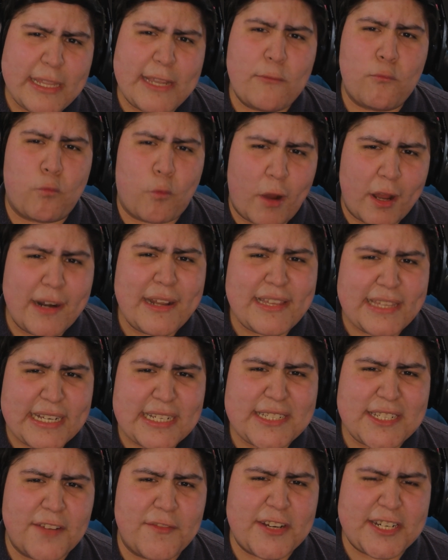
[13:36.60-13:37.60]
only one
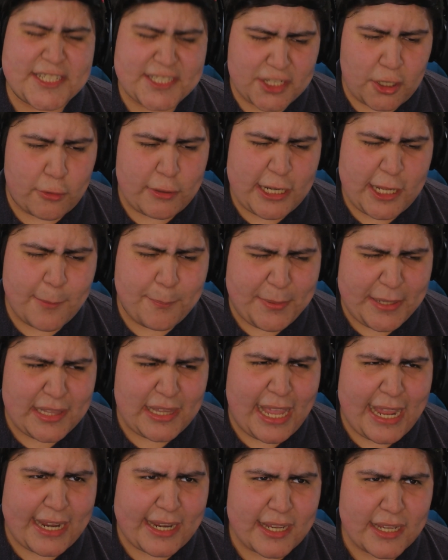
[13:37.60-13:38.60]
edition of Exodia be
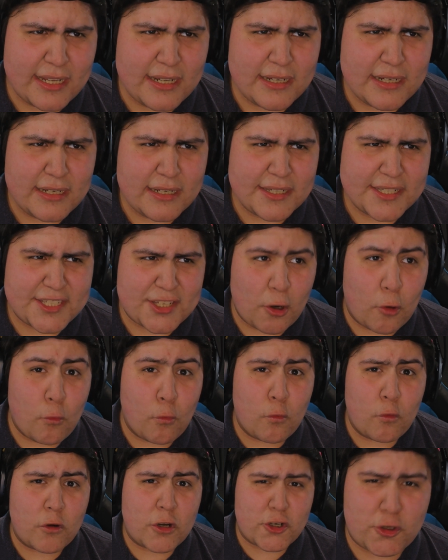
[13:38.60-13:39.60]
like,
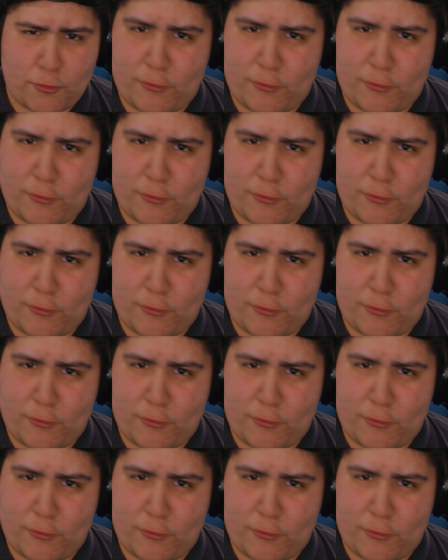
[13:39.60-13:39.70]
so